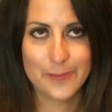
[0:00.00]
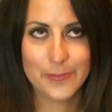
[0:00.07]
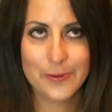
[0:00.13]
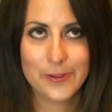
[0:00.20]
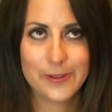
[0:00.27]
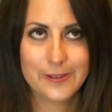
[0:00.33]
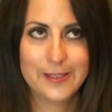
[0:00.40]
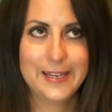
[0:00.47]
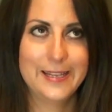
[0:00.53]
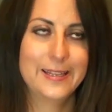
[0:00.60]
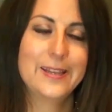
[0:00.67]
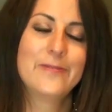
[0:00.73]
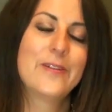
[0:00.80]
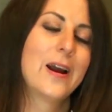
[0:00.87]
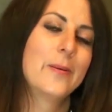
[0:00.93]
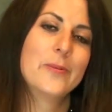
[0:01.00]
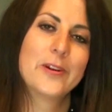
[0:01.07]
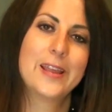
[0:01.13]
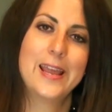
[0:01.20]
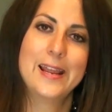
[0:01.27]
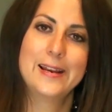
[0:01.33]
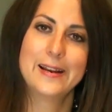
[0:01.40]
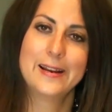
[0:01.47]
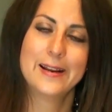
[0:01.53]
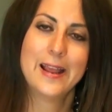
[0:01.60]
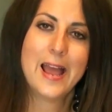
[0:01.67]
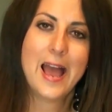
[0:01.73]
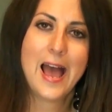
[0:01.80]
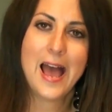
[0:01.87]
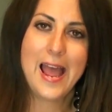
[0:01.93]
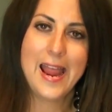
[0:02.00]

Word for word: completely fabricated